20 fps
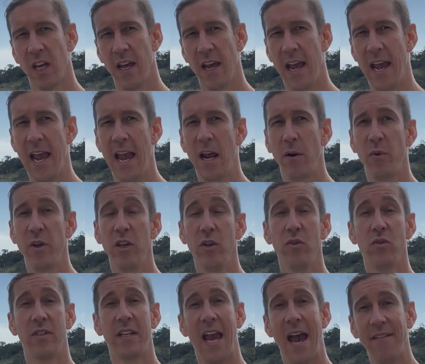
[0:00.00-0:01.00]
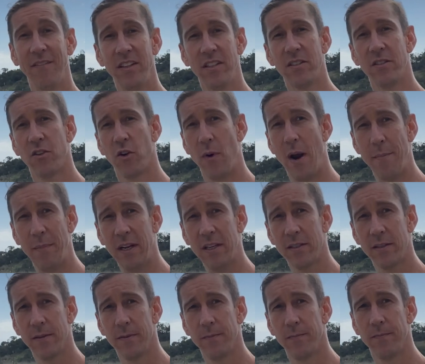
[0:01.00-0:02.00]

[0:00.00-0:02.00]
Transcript: and we used Gavin's Ceramics.